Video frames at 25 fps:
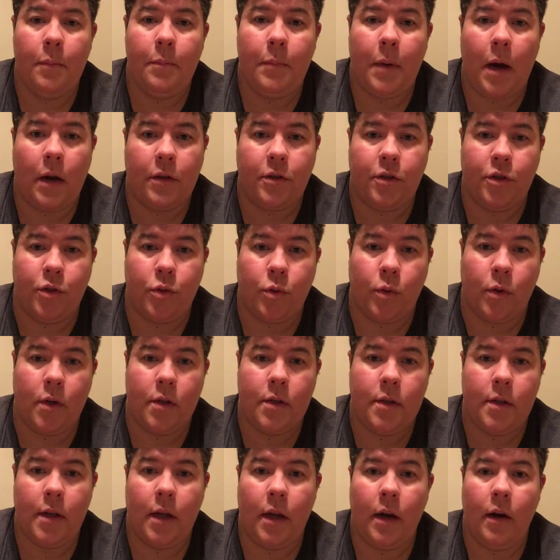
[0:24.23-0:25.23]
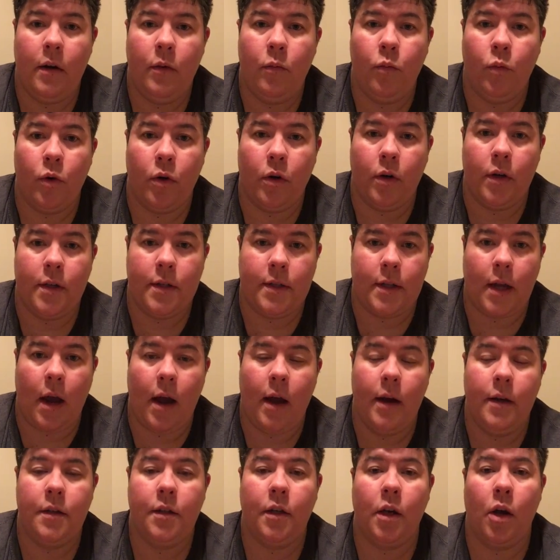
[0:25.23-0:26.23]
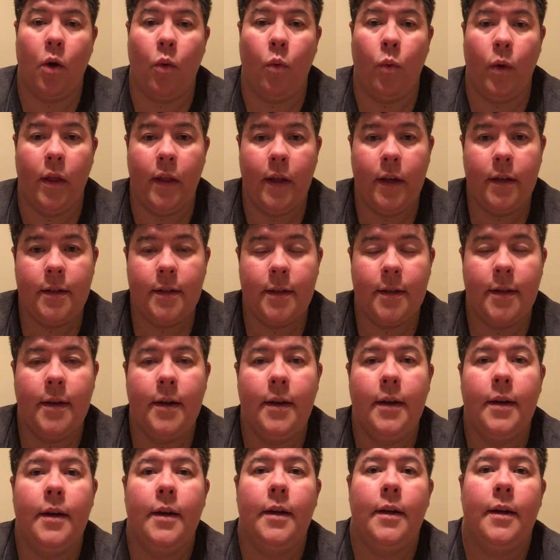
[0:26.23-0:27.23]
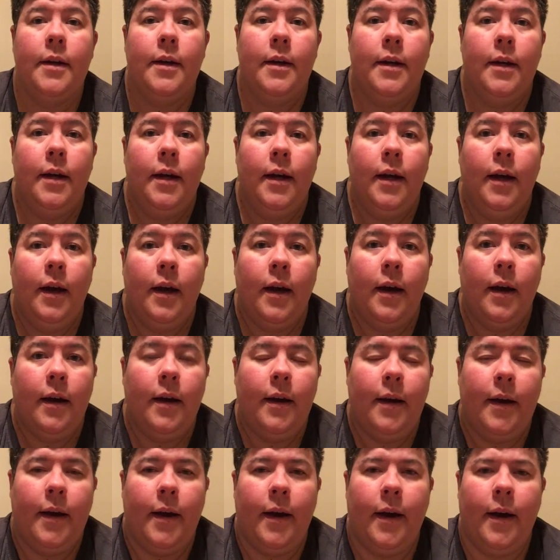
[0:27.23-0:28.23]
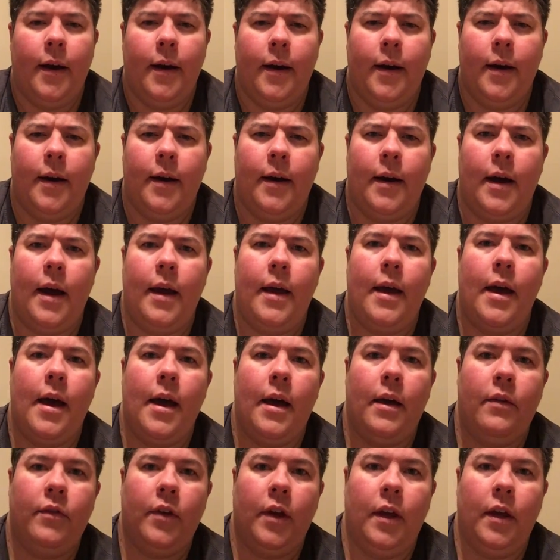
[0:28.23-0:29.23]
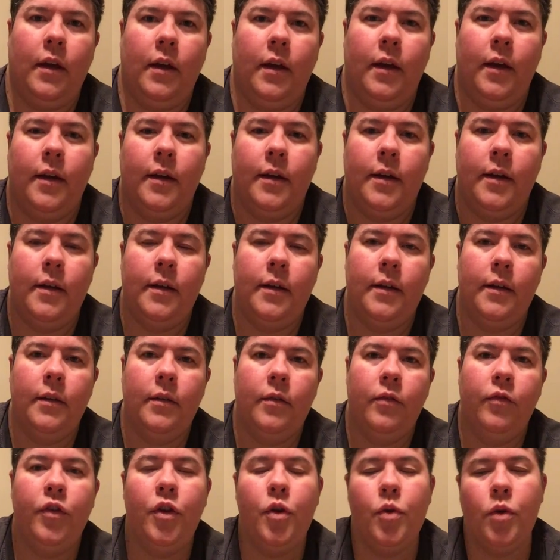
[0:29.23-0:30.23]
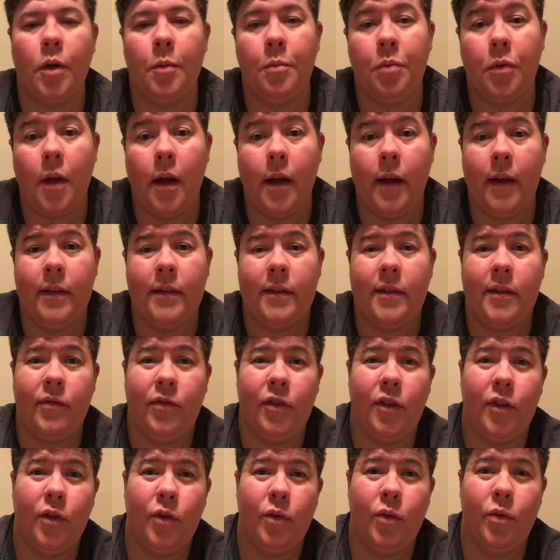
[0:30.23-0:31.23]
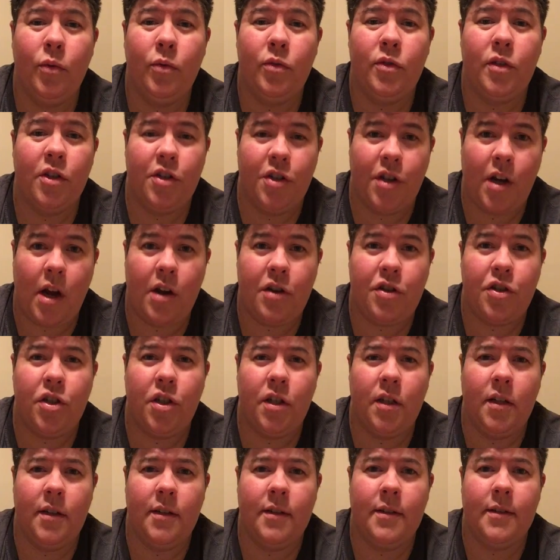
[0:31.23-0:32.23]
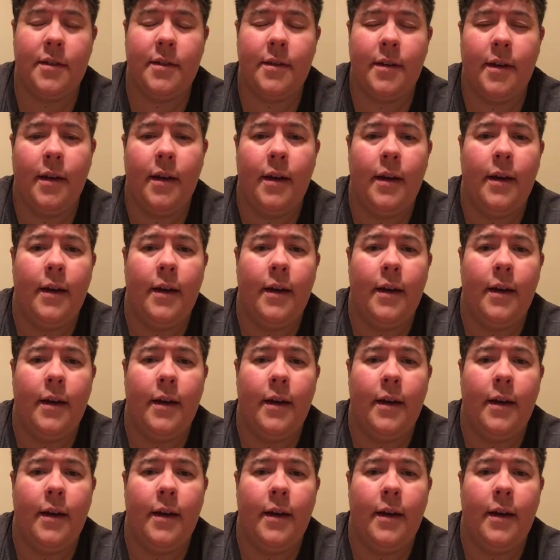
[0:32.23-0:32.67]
boxer shorts that were designed to go with it. I have a few complaints, a few suggestions.